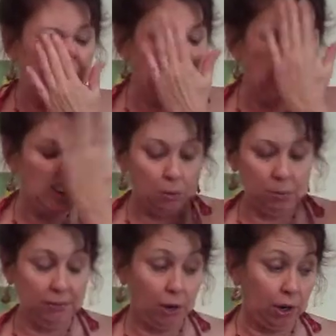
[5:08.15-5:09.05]
I don't
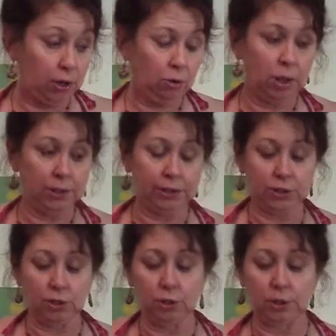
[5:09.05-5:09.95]
believe our air quality
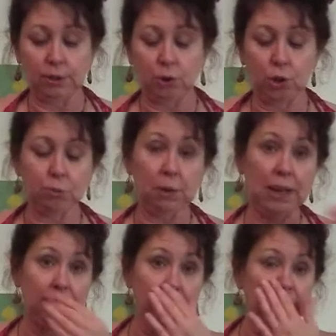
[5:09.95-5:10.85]
is good. And of course, we
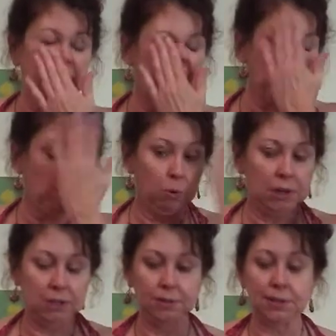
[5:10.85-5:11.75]
had the Sahara
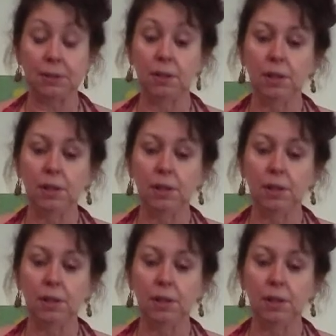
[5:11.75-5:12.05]
winds.